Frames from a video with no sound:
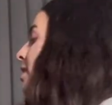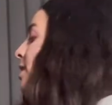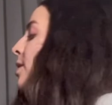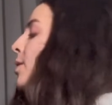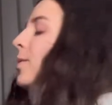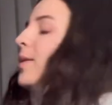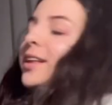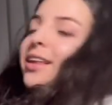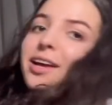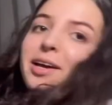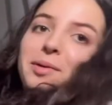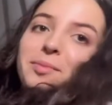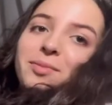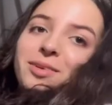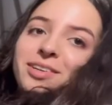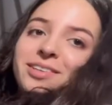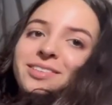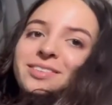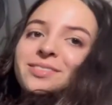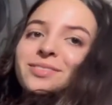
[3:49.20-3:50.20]
while I'm
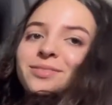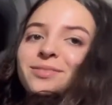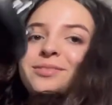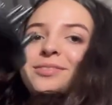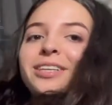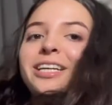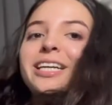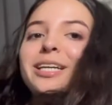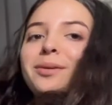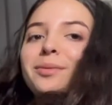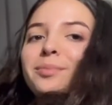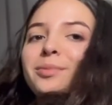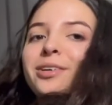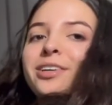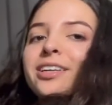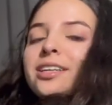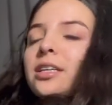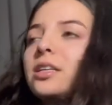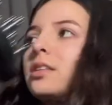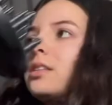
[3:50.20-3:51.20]
reading a
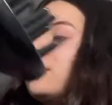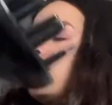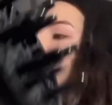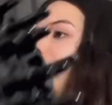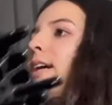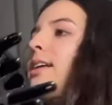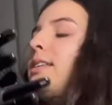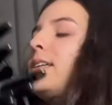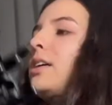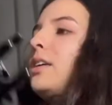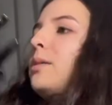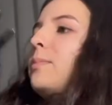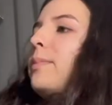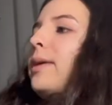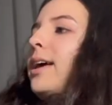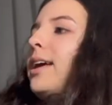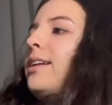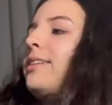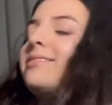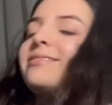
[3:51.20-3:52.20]
book, laying down in
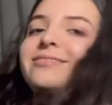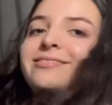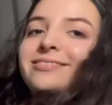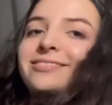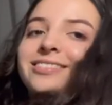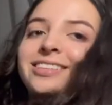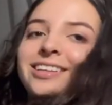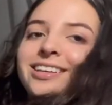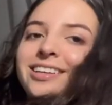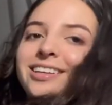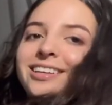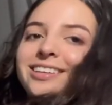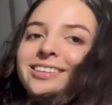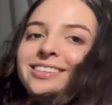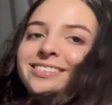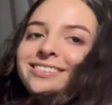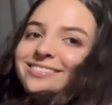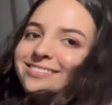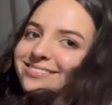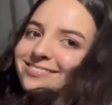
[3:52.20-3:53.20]
bed.
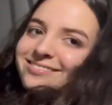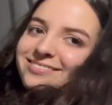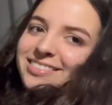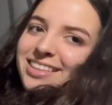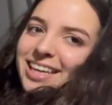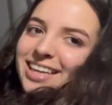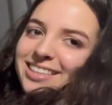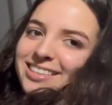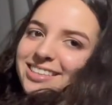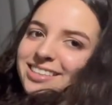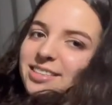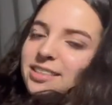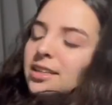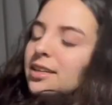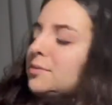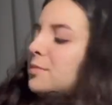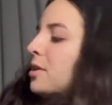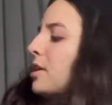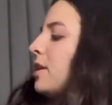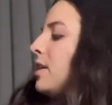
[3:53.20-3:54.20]
Yes,
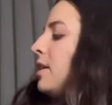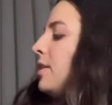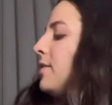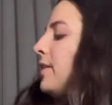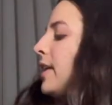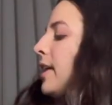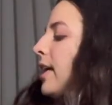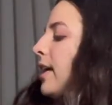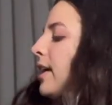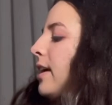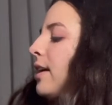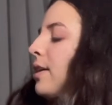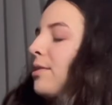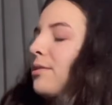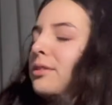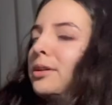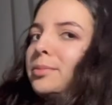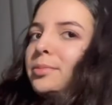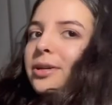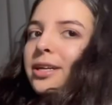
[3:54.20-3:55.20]
I'm currently reading
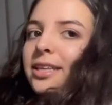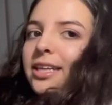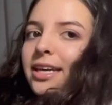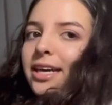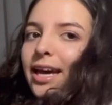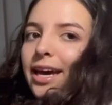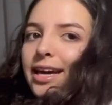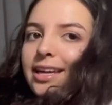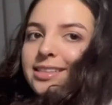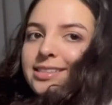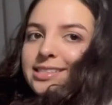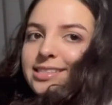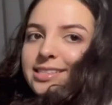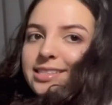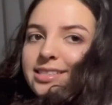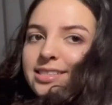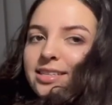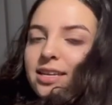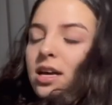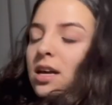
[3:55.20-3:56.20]
Reaper of the
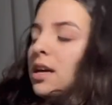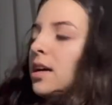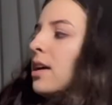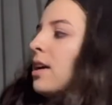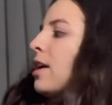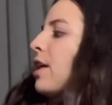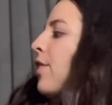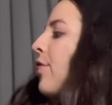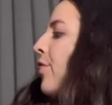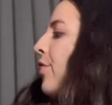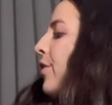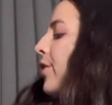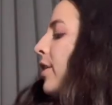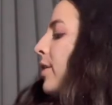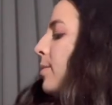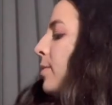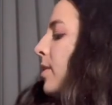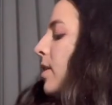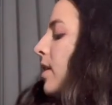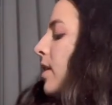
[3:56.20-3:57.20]
Gates, third
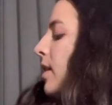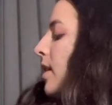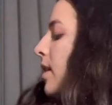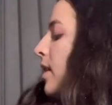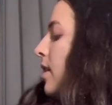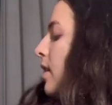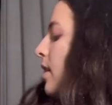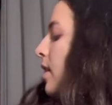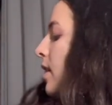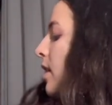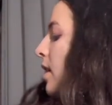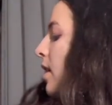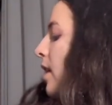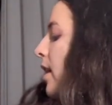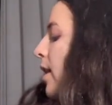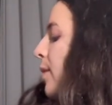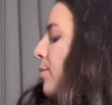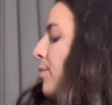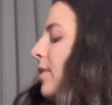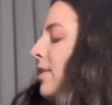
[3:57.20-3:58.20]
book in the An
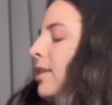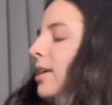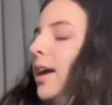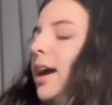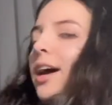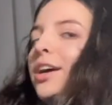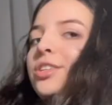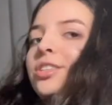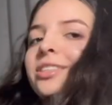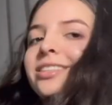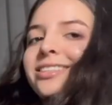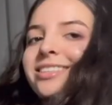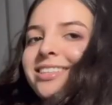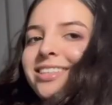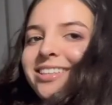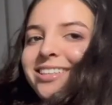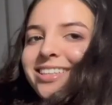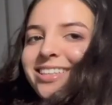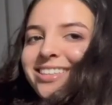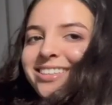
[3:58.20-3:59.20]
Ember of the Ashes
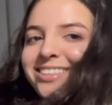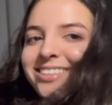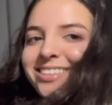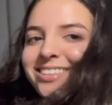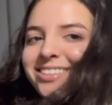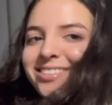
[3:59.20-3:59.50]
series.